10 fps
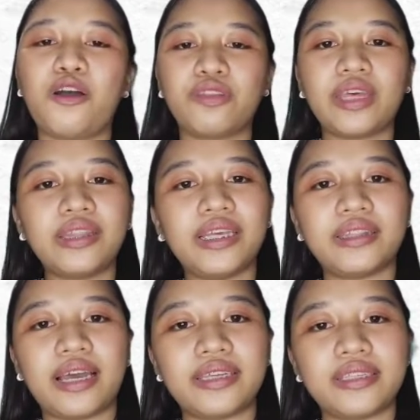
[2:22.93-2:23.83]
Authentic
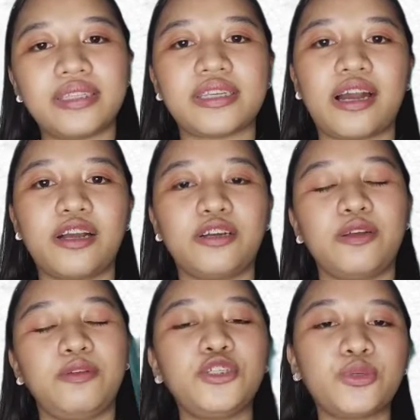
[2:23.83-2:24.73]
tests are
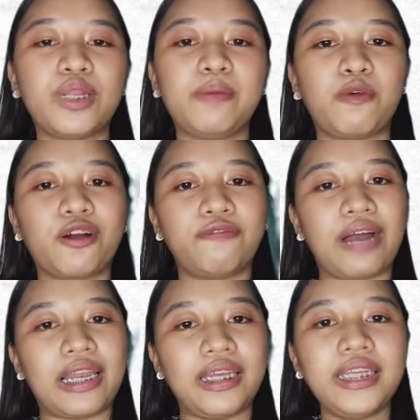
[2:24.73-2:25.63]
usually more
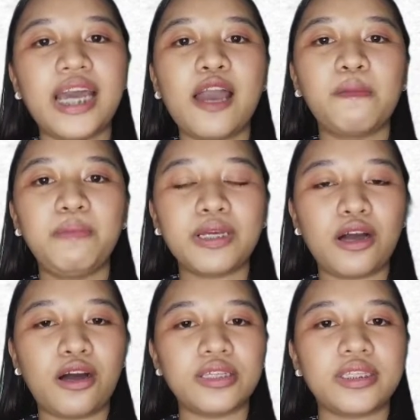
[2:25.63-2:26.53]
valid
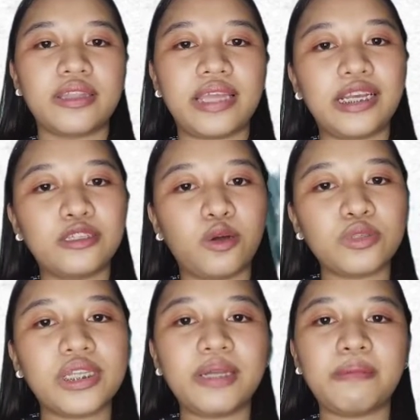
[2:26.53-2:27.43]
because they
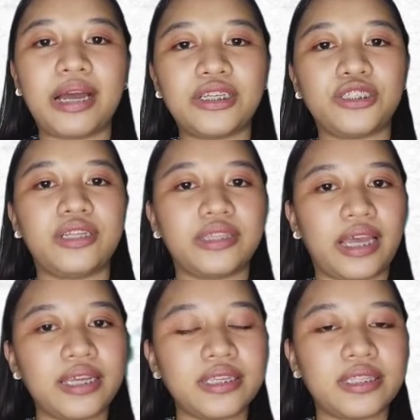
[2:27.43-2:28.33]
closely match the
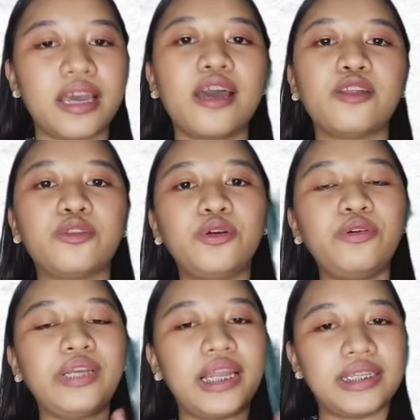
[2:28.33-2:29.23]
test
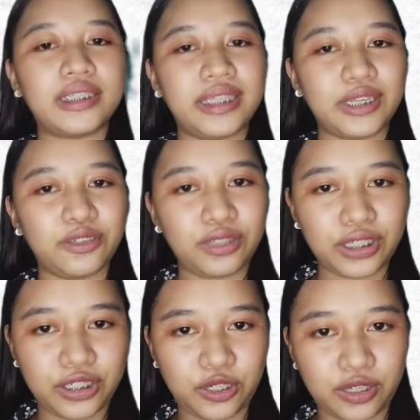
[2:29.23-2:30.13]
to realistic
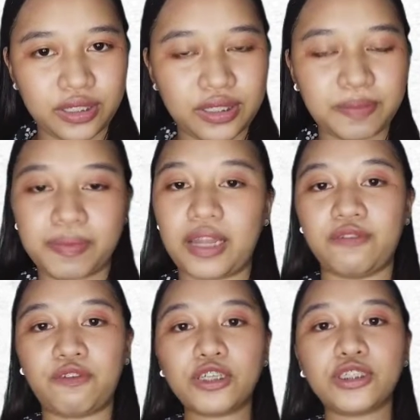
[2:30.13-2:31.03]
conditions.
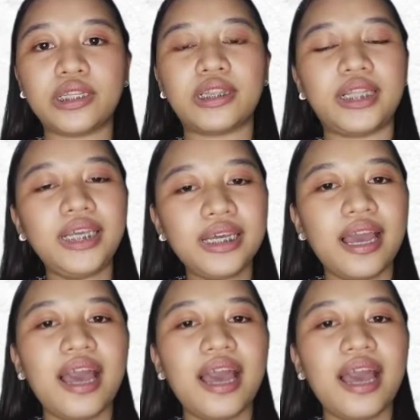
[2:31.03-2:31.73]
Unfortunately,